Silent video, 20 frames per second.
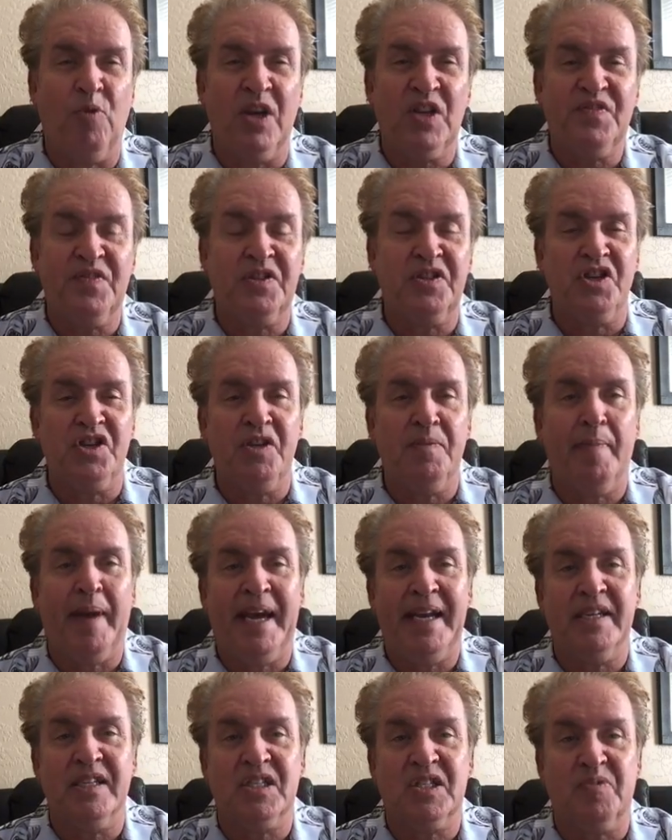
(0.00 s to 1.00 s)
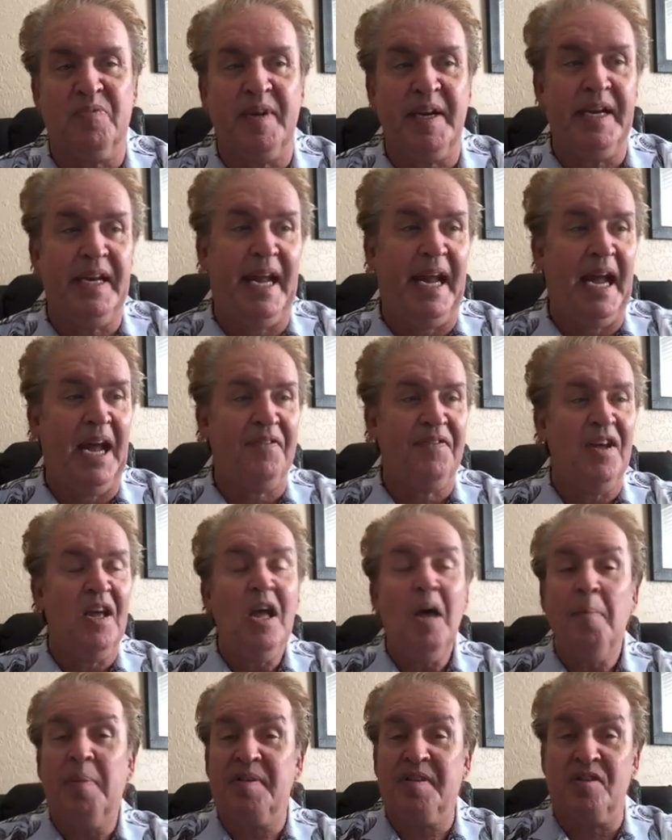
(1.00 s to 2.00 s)
West Virginia minus three and a
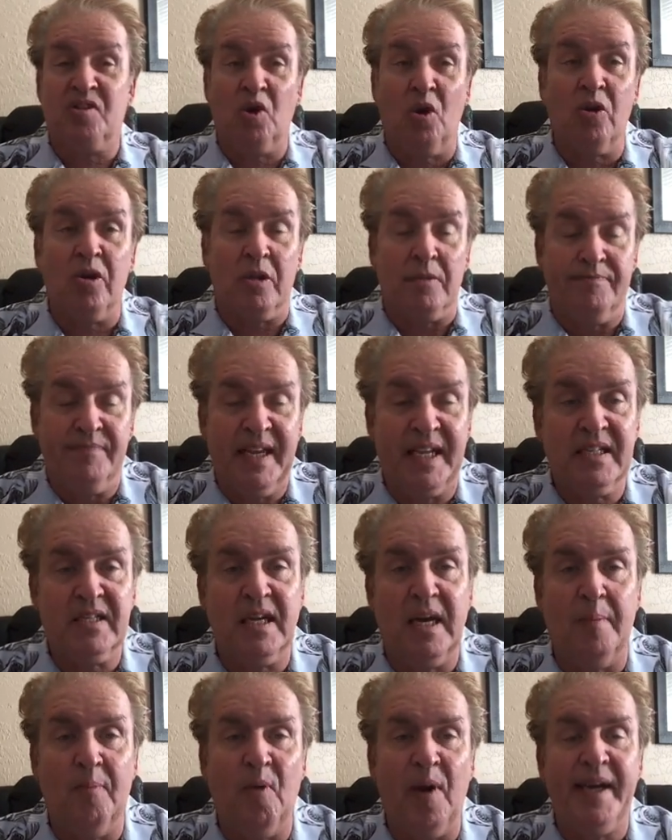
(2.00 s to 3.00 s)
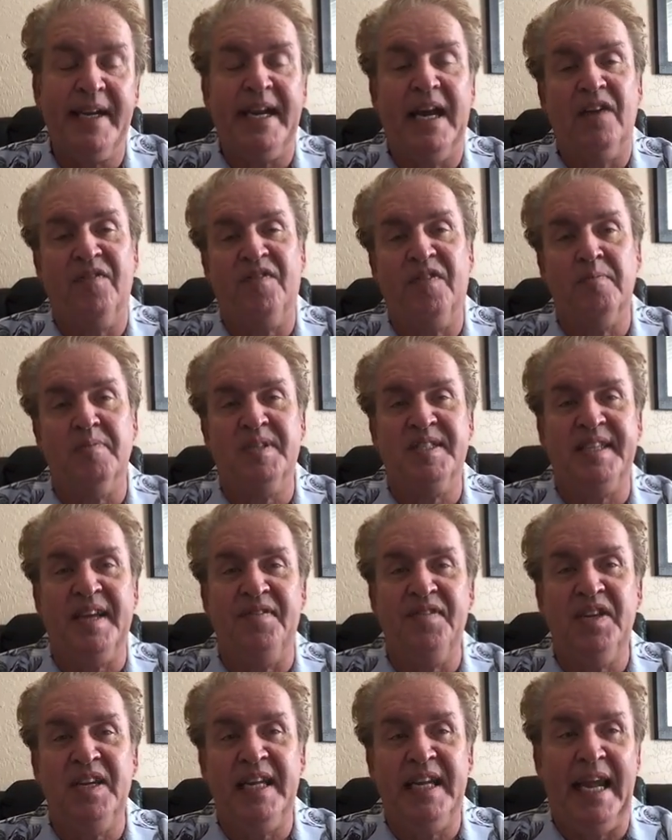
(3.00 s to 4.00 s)
half, but the total has come way down from
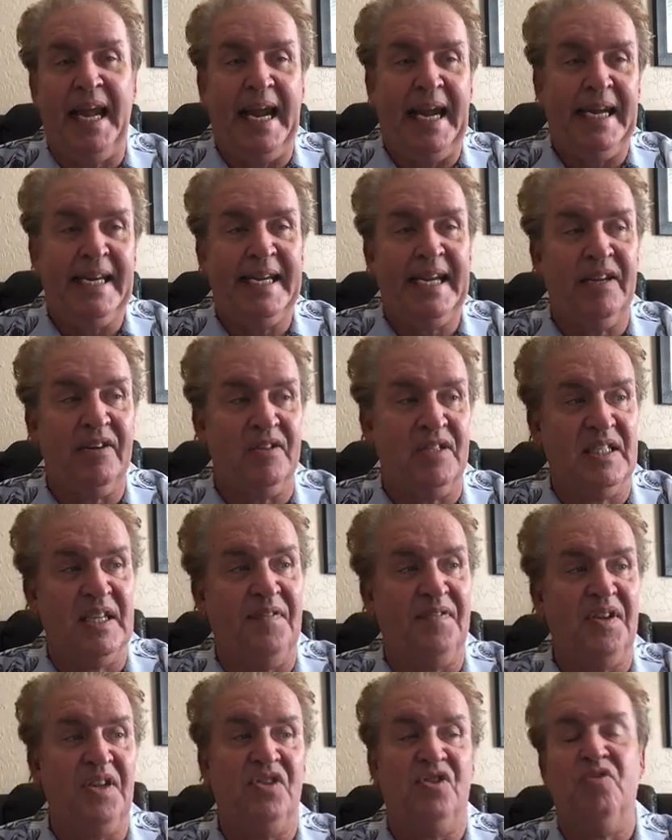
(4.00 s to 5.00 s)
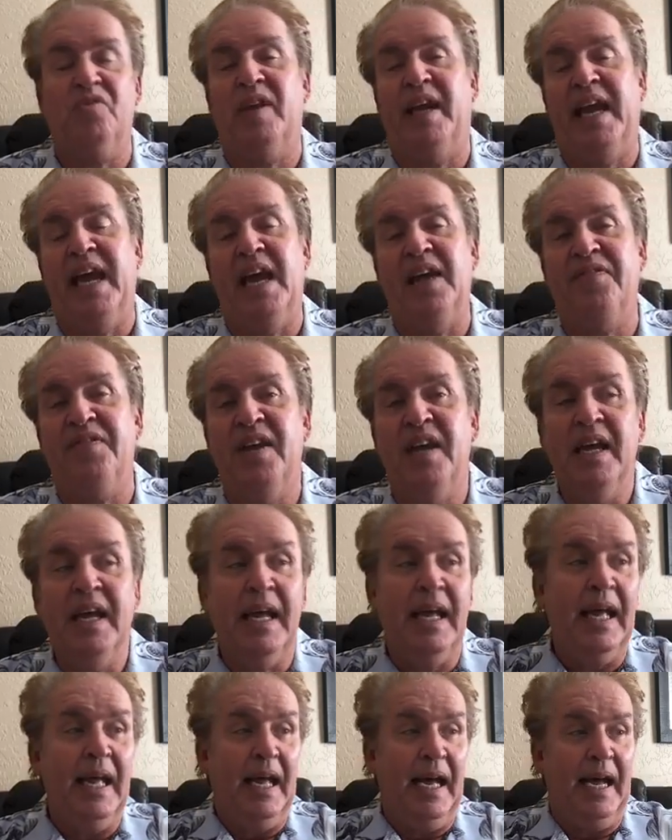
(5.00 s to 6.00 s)
78 down to 72 and a half.
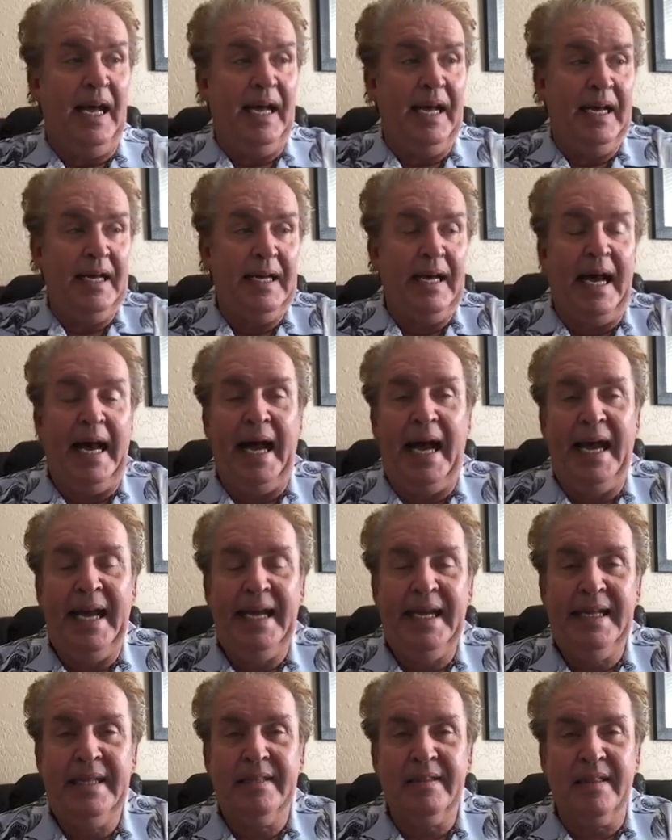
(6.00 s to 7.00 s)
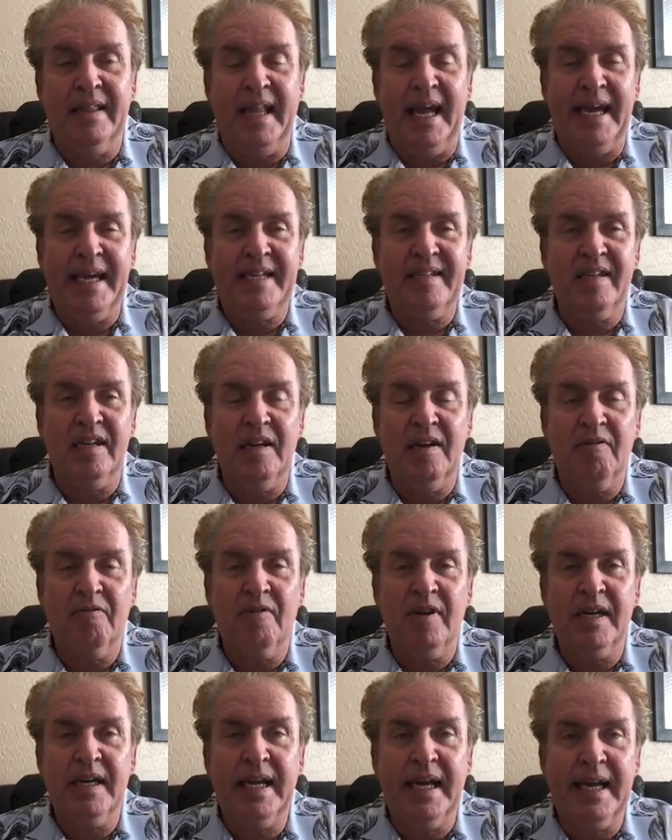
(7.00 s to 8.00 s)
Uh, I liked
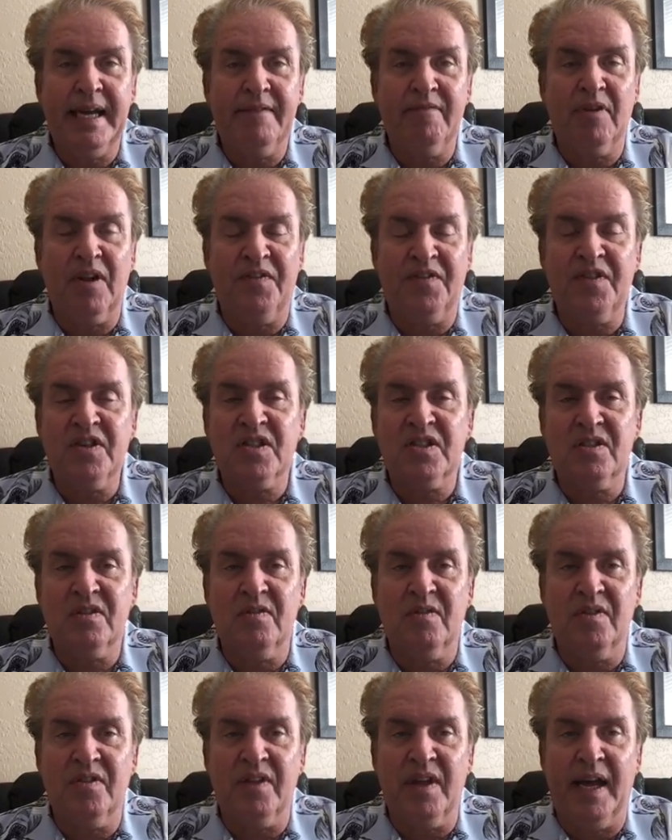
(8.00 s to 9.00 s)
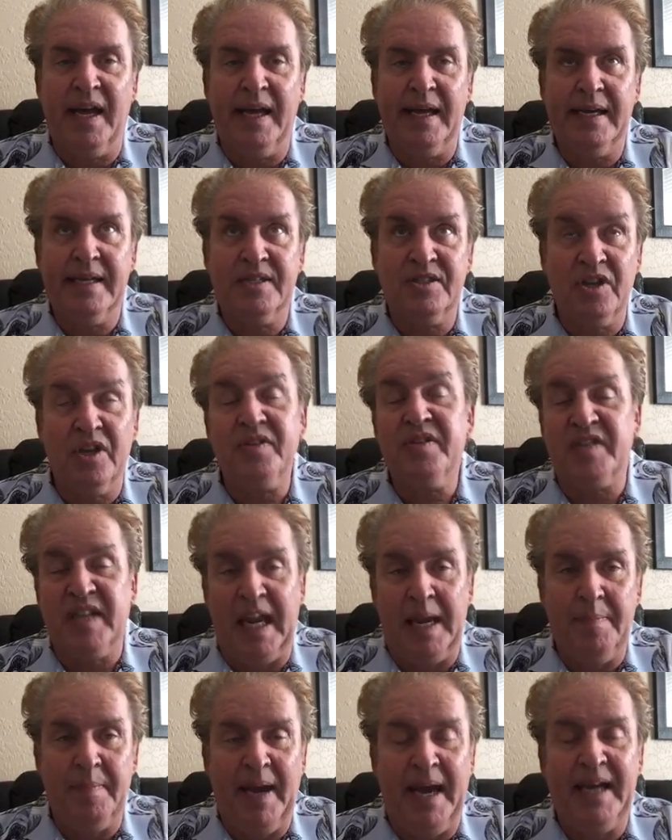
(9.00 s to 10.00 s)
when I, when I first uh, saw this
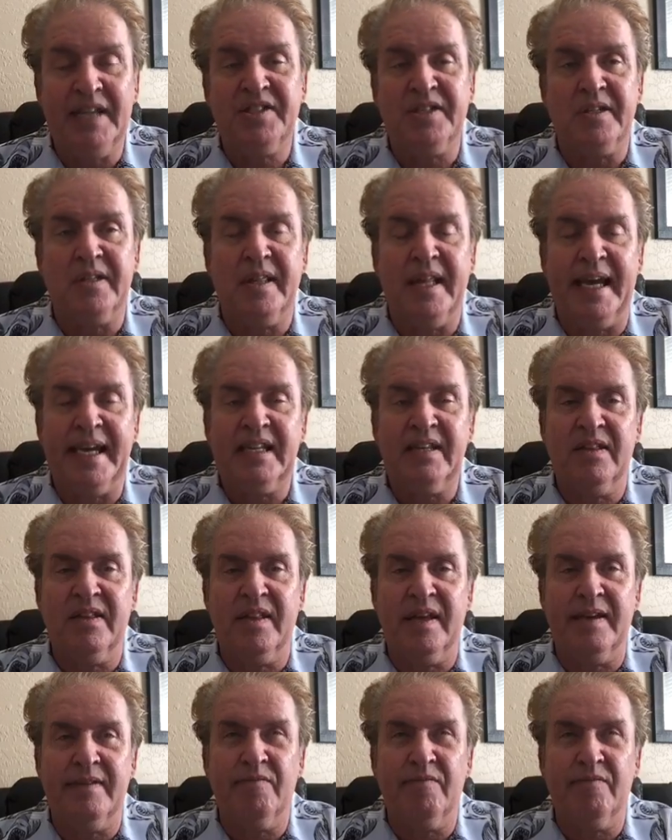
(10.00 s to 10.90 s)
game, I actually liked